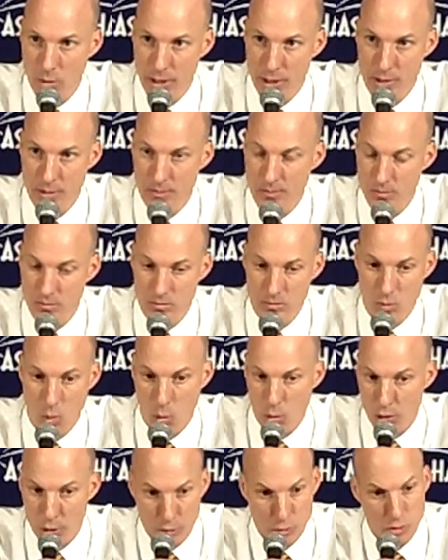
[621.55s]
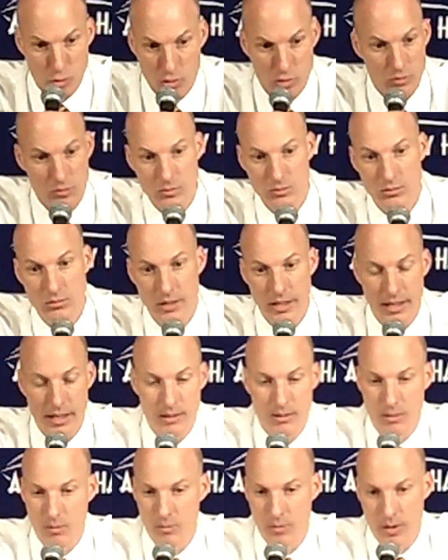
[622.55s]
win or lose.
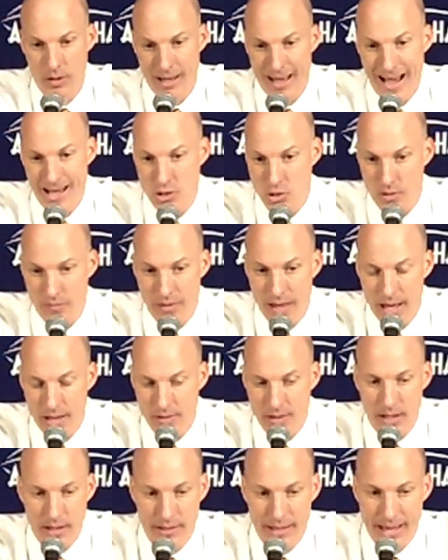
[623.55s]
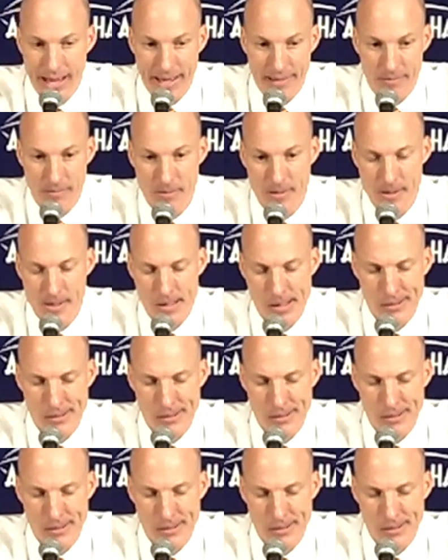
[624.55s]
And the guys have not done that.